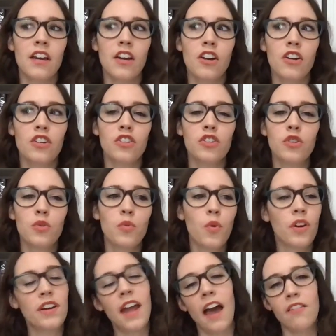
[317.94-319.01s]
you
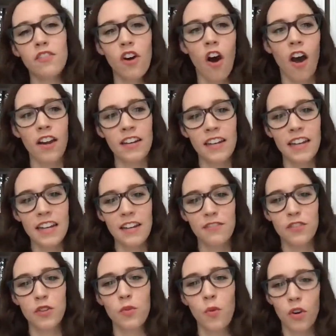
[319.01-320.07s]
wouldn't have gotten it if
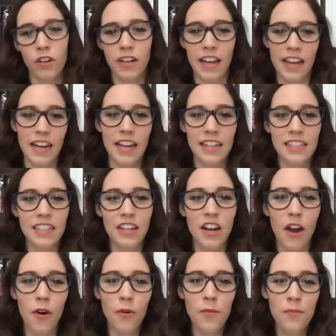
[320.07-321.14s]
you weren't in it, you
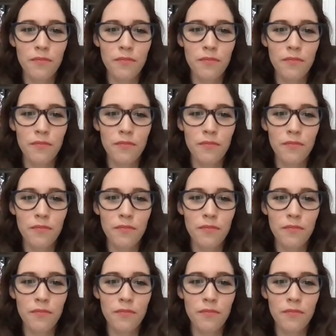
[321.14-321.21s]
know?